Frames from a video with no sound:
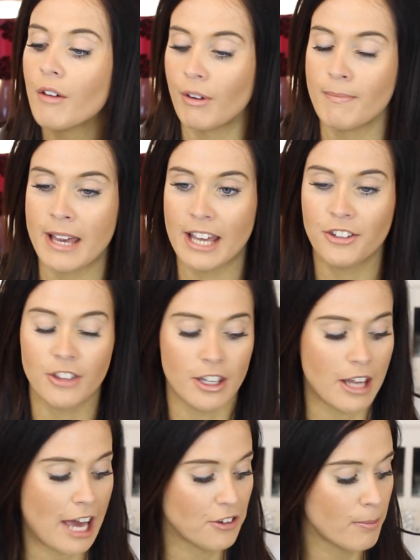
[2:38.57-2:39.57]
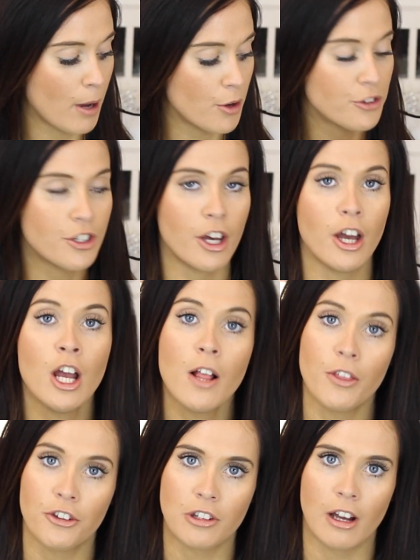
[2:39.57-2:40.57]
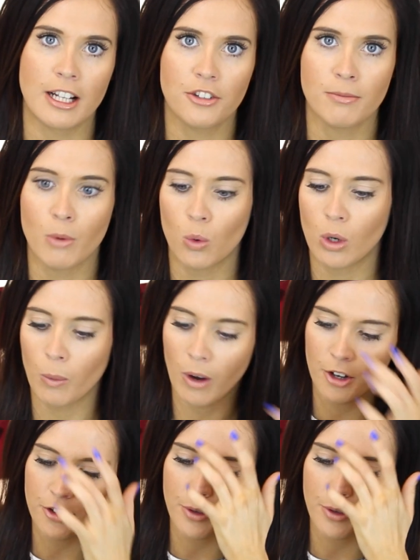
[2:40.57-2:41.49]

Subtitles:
from this than as opposed to the slightly smaller one.